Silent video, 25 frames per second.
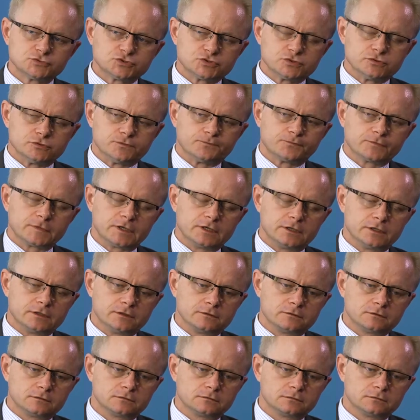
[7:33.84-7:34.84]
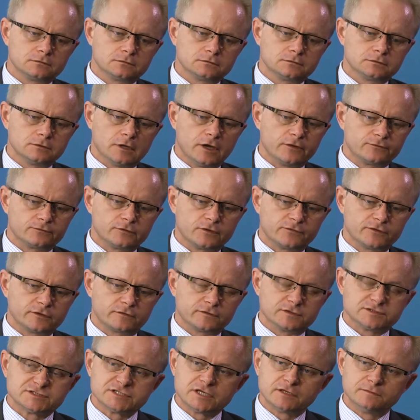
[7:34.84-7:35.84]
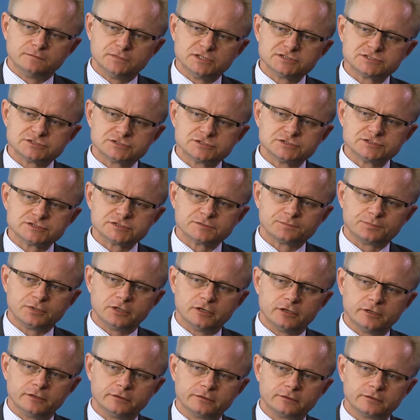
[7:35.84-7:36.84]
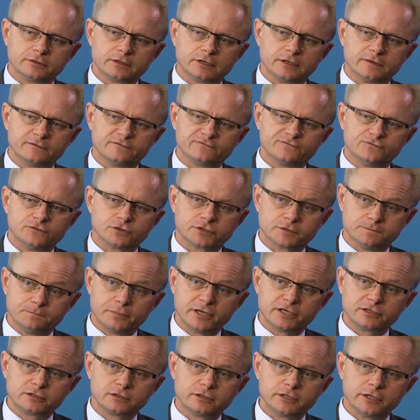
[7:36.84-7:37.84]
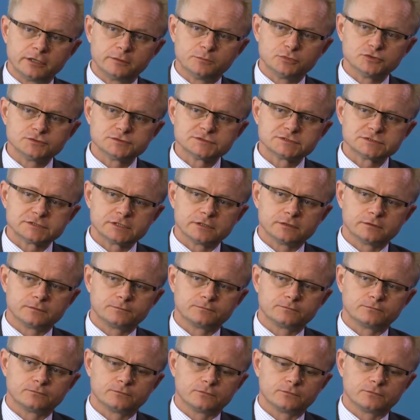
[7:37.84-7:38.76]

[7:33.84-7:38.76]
Sure. Uh, the, I, I, think the same messages apply uh, for companion animals uh,